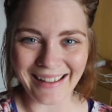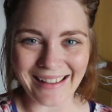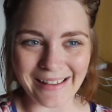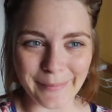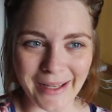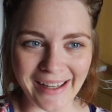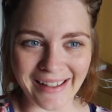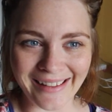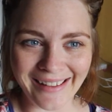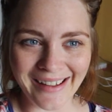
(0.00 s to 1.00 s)
And I'm like,
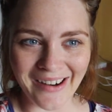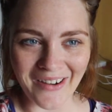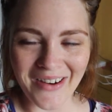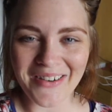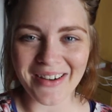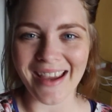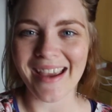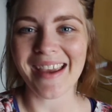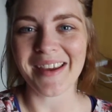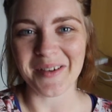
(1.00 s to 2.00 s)

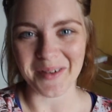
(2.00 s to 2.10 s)
okay.